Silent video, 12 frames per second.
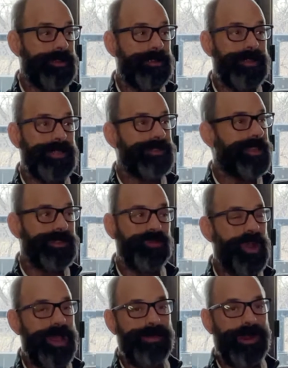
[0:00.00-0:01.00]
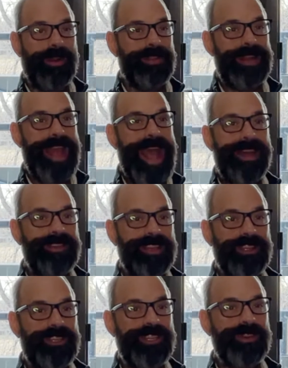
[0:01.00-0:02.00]
is way better than having a
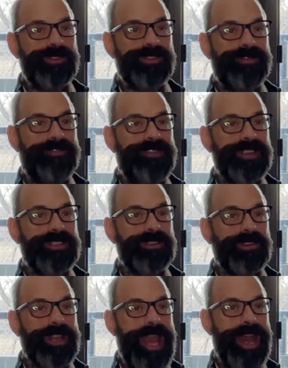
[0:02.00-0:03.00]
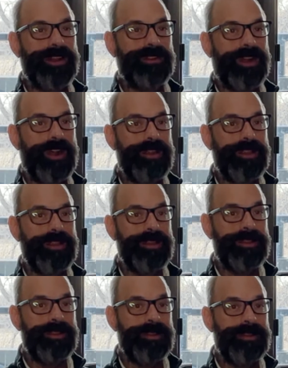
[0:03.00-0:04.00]
huge physical catalog
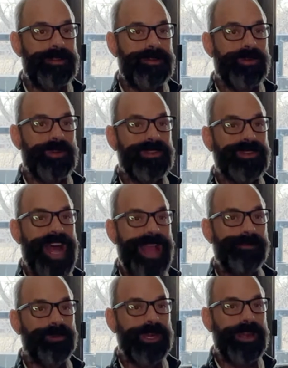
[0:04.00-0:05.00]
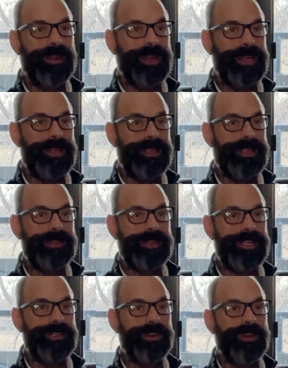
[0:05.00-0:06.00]
or a library in your